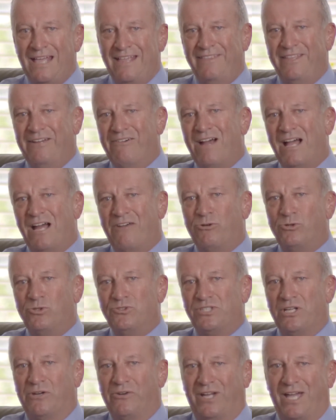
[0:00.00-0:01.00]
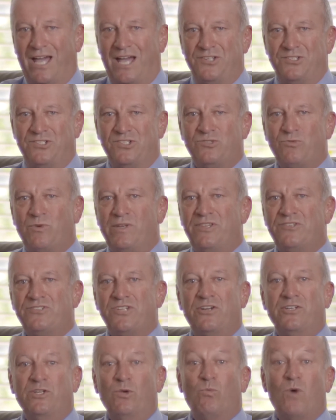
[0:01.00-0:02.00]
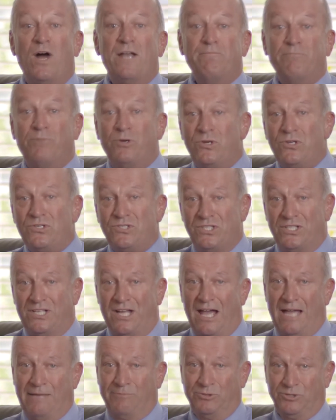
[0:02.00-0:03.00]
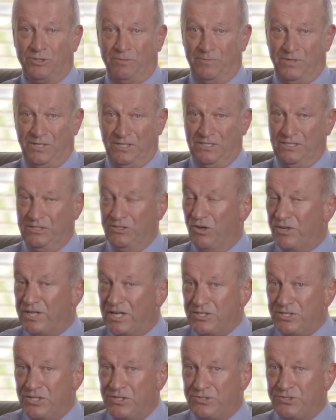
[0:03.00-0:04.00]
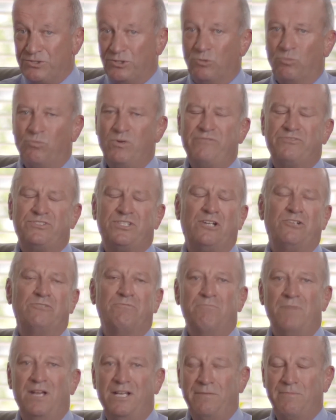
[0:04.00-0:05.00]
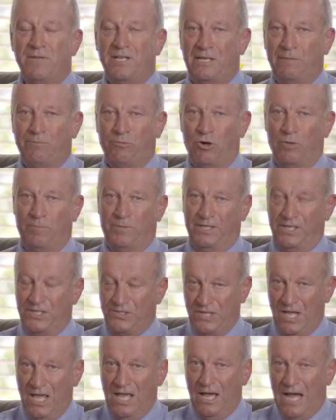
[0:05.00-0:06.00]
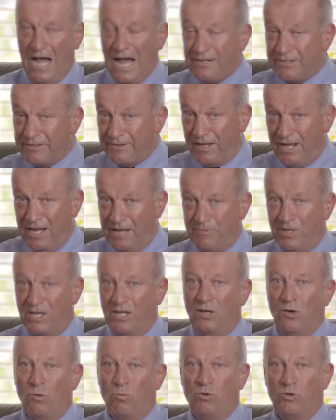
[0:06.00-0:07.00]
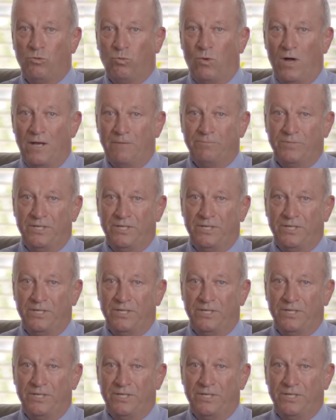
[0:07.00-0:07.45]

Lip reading: There are also occasions when there's only one person able to bid. Not unusual. We've sold many properties under the hammer with one